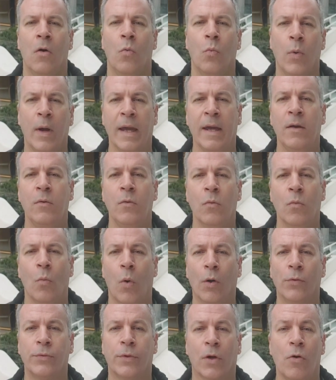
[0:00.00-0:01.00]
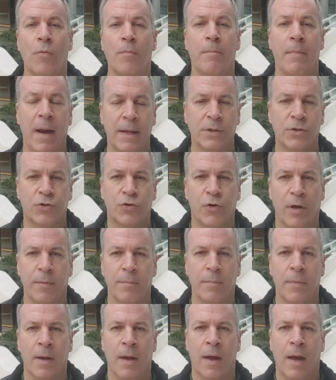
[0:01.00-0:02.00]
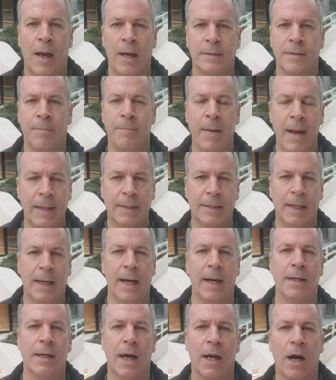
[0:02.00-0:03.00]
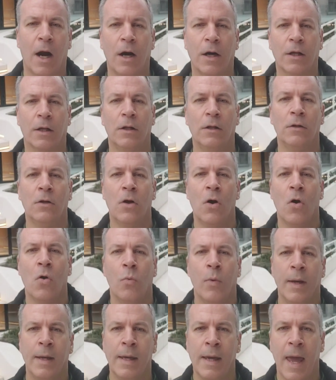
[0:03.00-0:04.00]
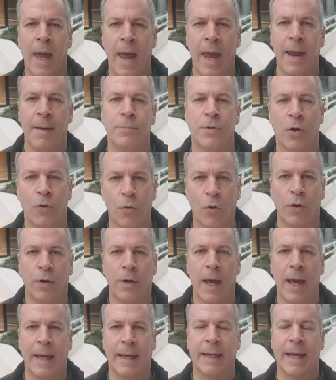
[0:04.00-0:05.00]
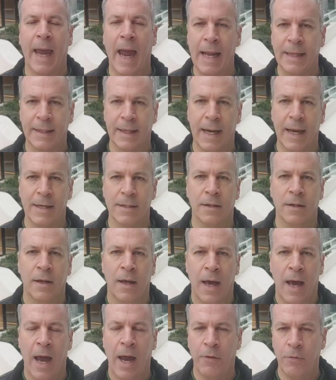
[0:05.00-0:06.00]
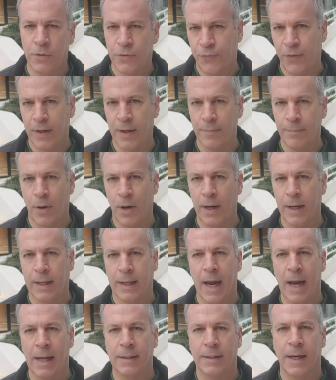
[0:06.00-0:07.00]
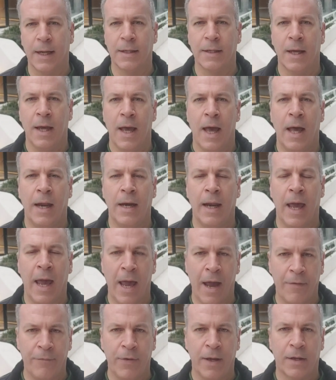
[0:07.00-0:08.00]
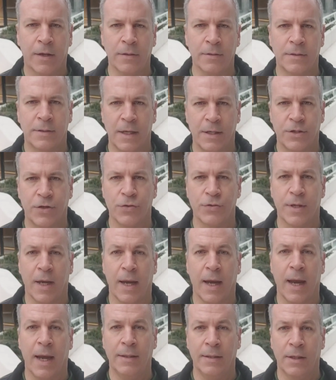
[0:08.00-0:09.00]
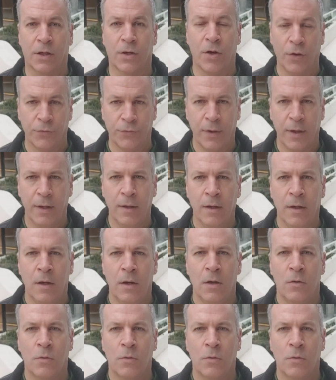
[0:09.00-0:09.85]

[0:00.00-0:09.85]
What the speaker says: We want to go mainstream. As I made clear in that article, we aim to run a candidate, Irish Freedom Party candidate, in every constituency in the country.